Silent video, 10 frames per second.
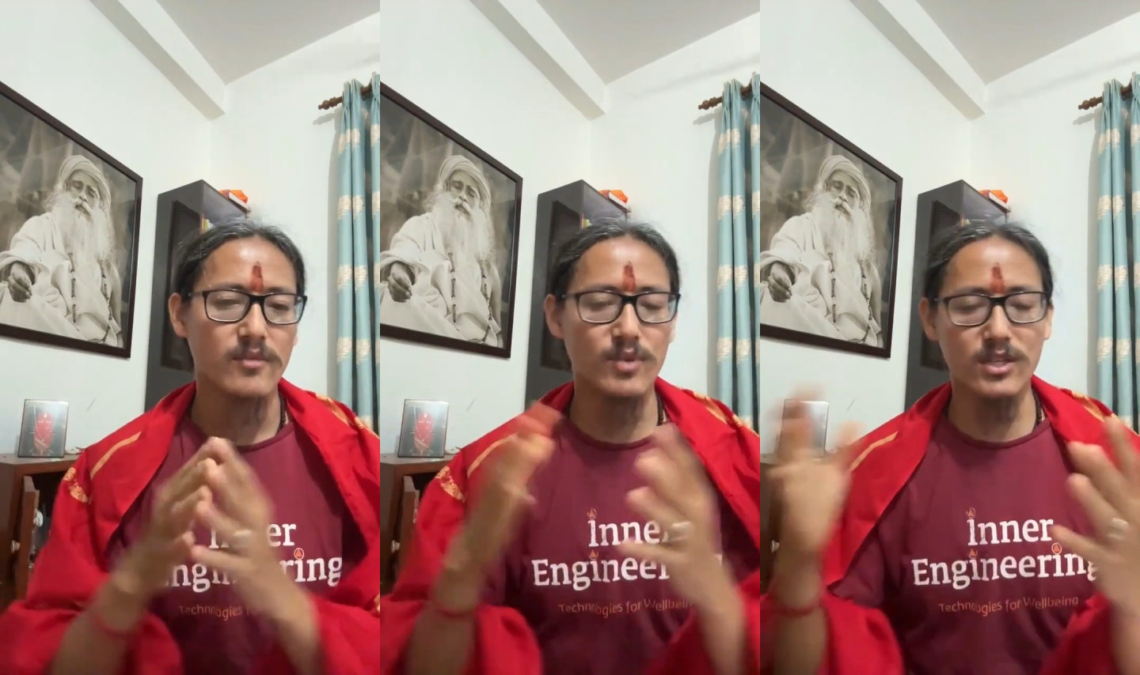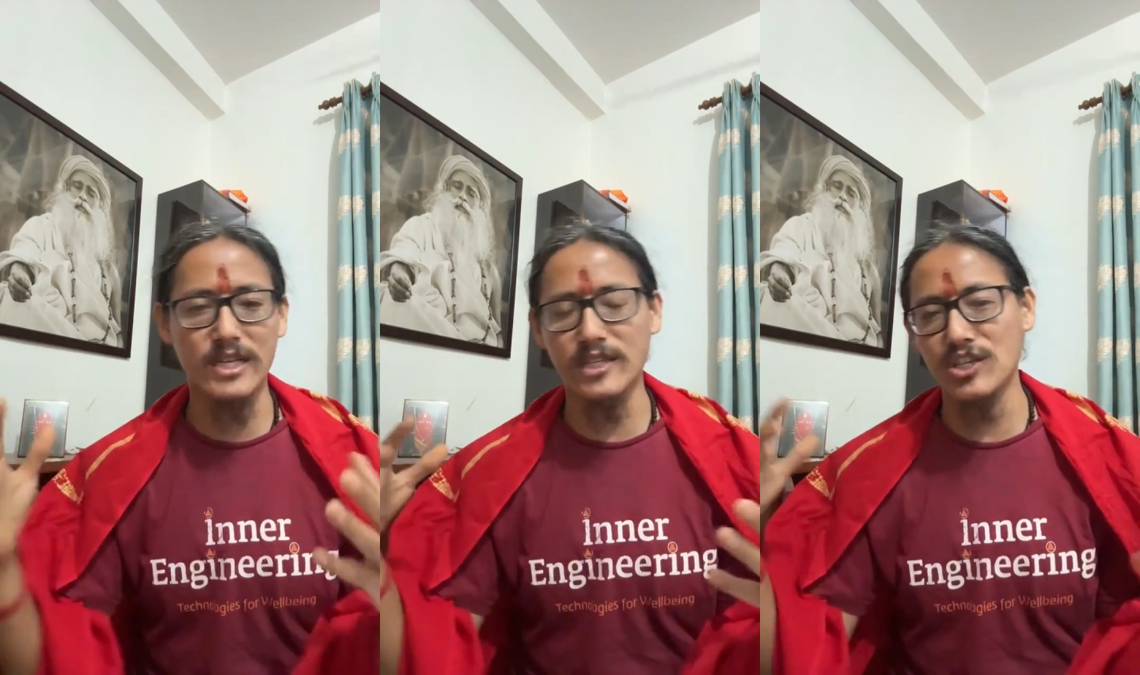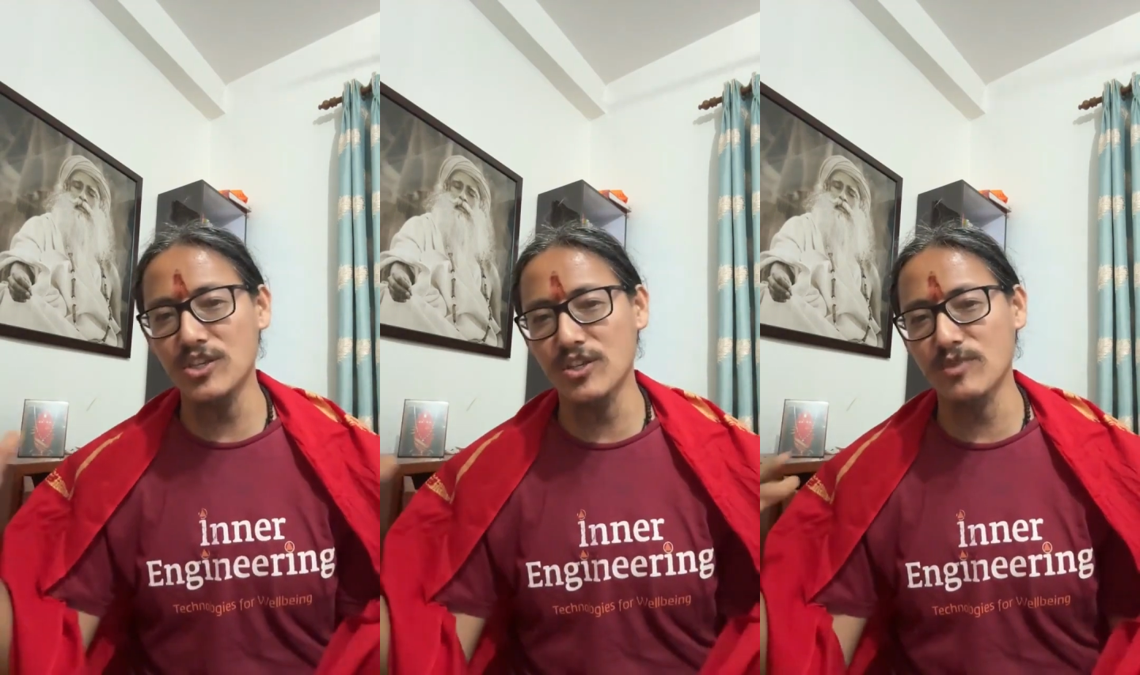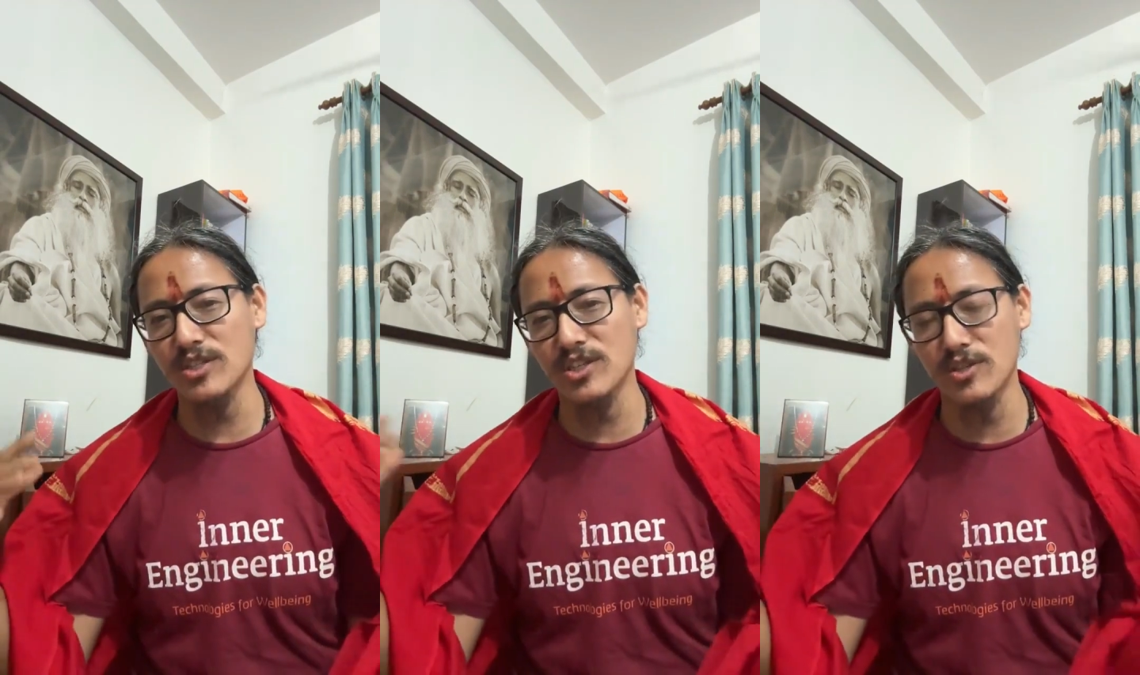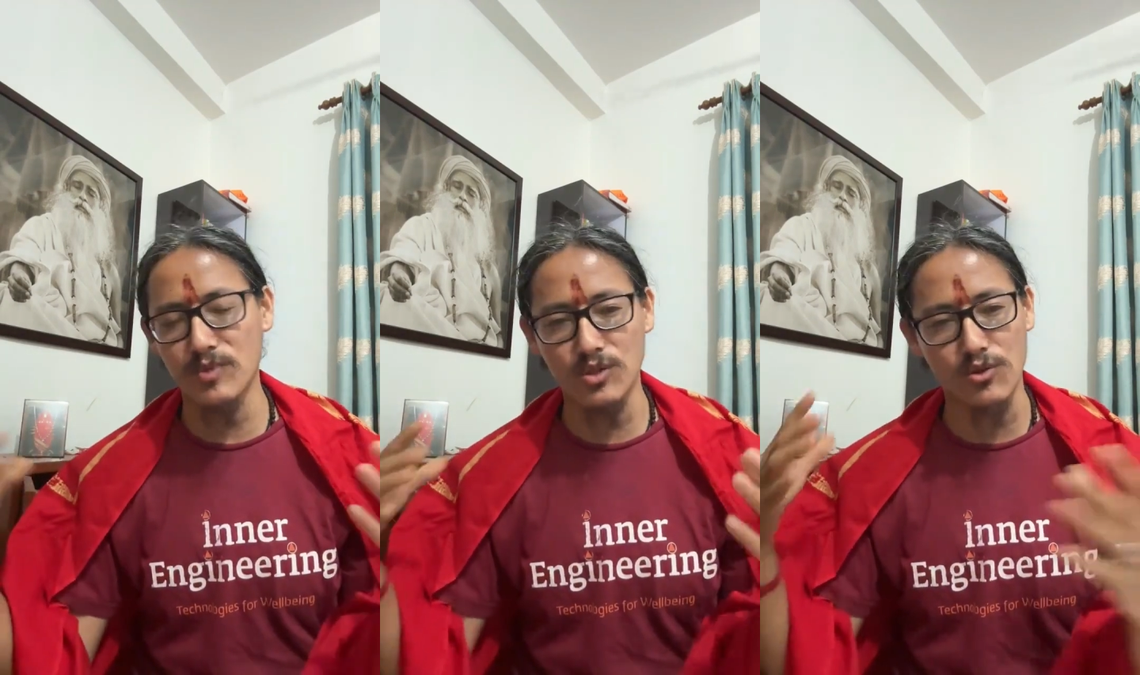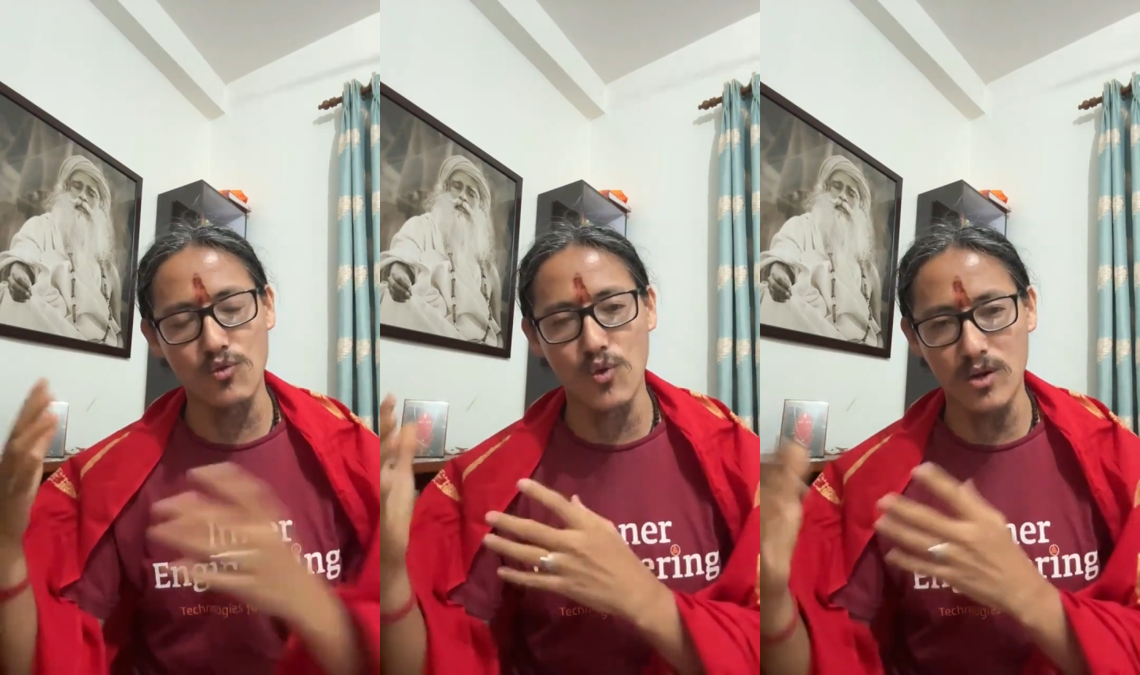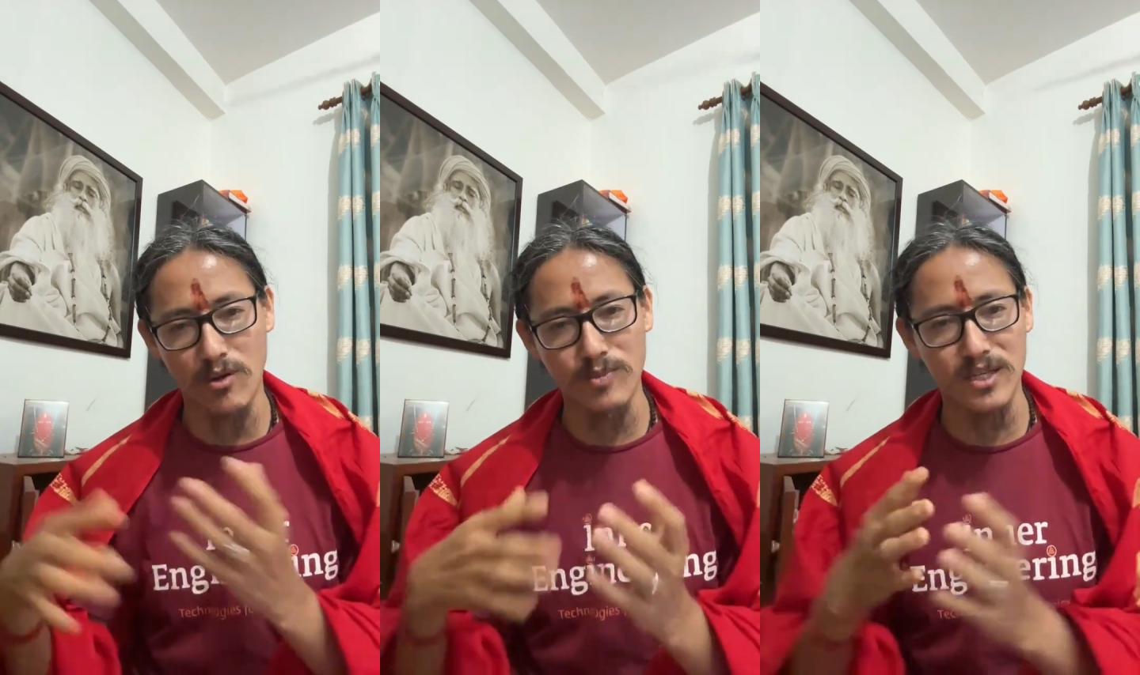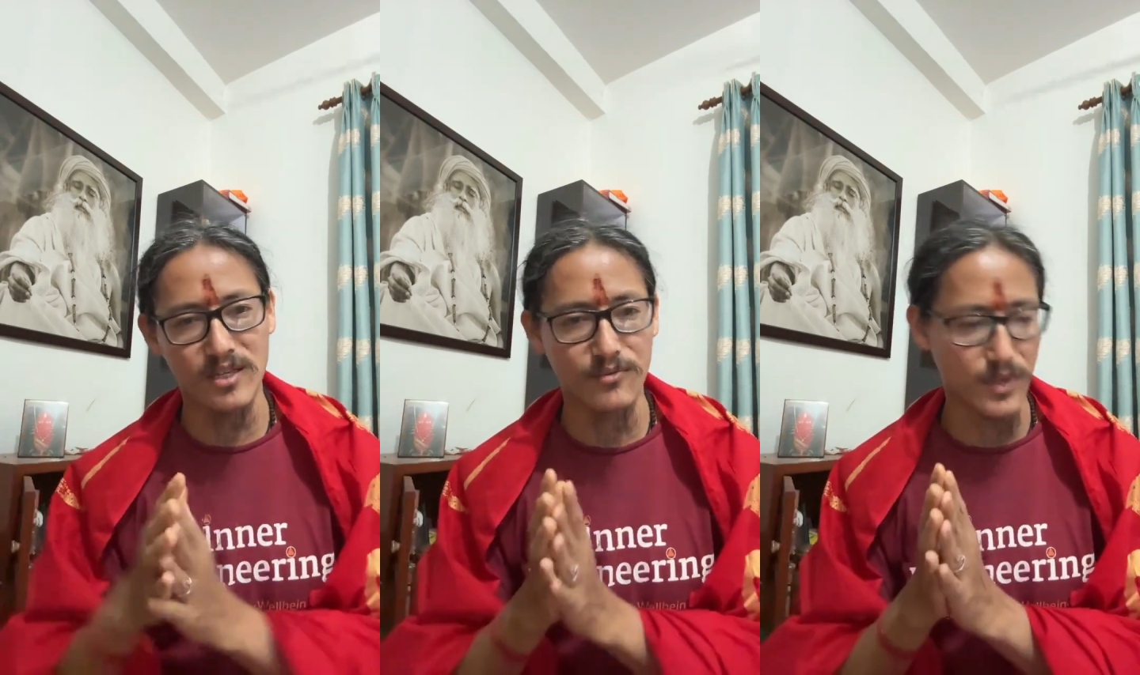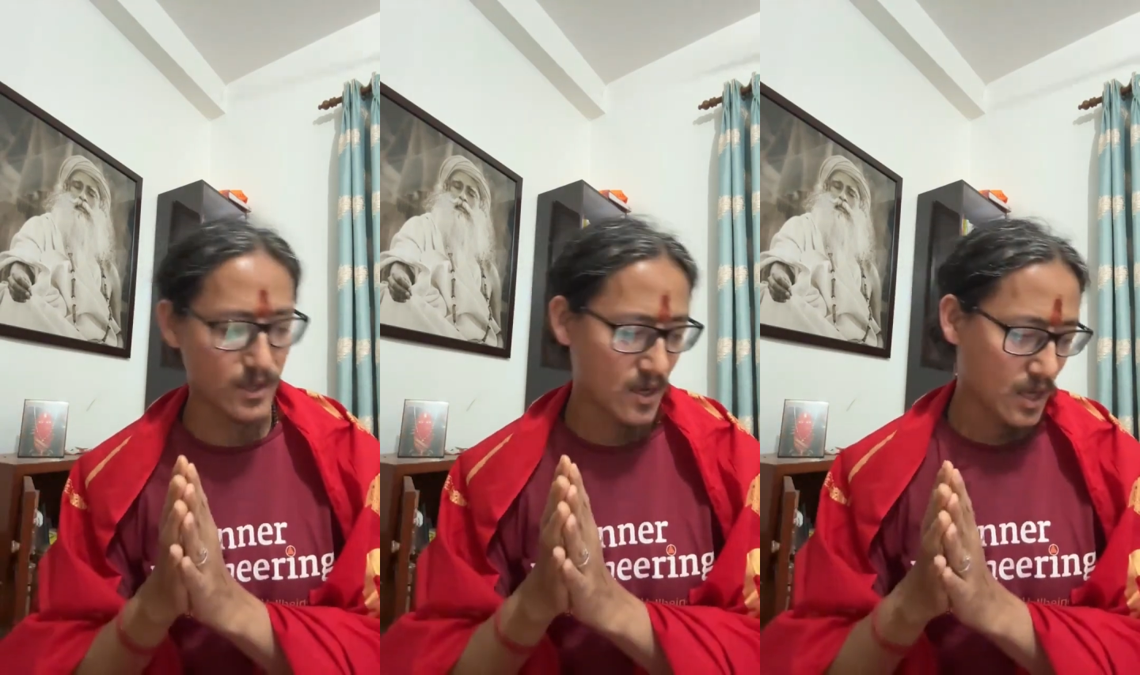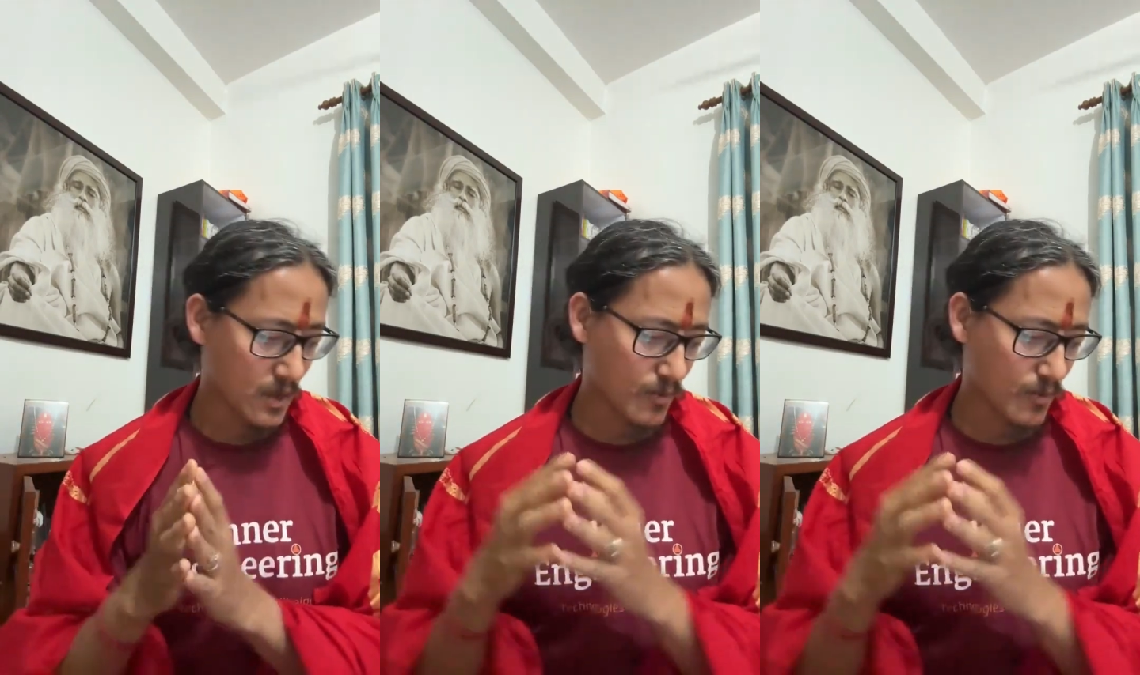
because like each of the system is going to work completely different,